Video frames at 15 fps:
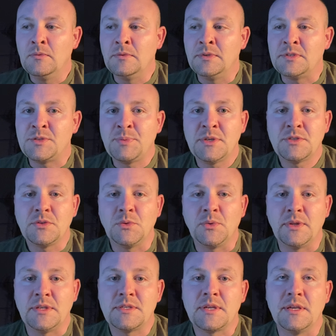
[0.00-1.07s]
especially with
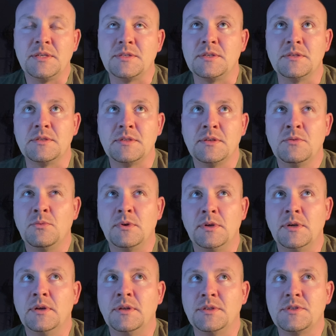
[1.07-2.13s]
SKCC, where
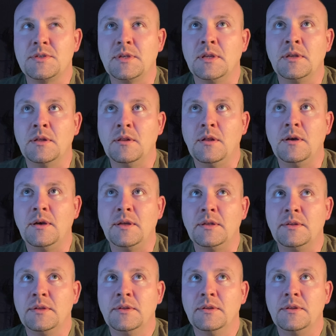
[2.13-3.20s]
you're going to send a lot
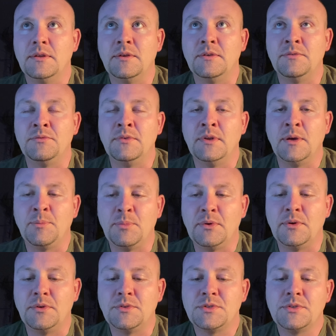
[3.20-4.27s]
of
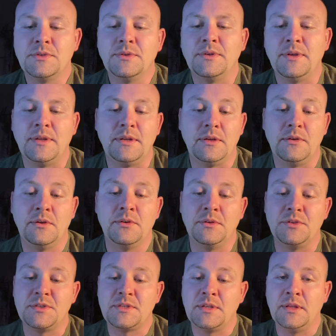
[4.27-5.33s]
numbers, and you're going
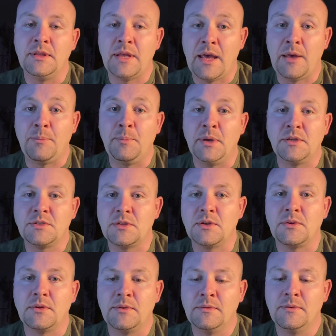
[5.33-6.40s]
to send that basic
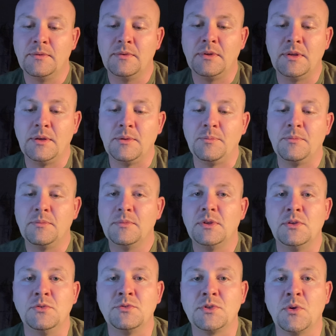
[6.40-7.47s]

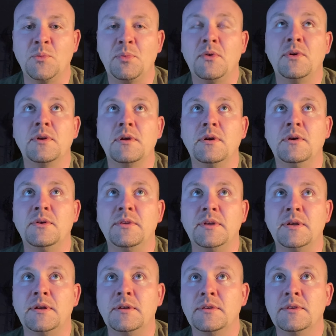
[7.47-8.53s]
QSO protocol
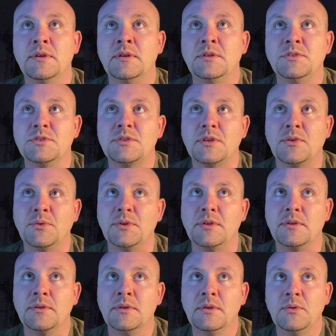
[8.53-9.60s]
there that I just told
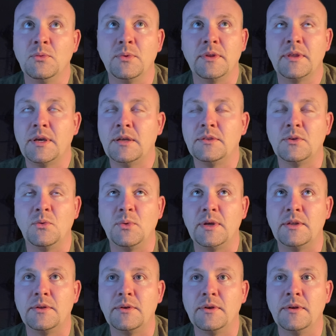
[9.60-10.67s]
you, without the
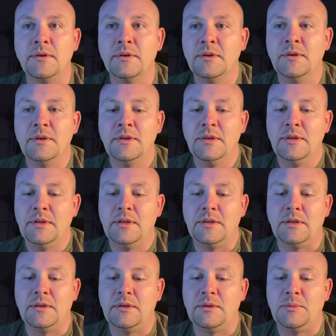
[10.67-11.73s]
weather,
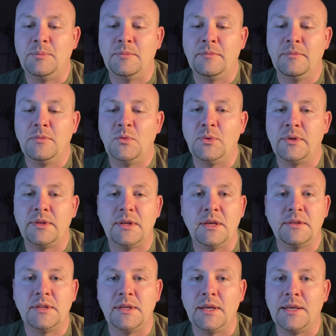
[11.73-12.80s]

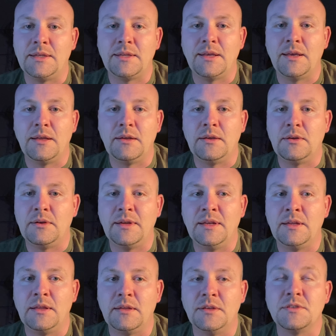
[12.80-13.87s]
without the antenna or
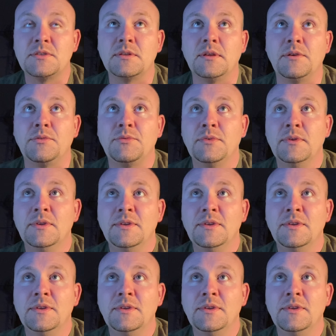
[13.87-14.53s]
any of that stuff.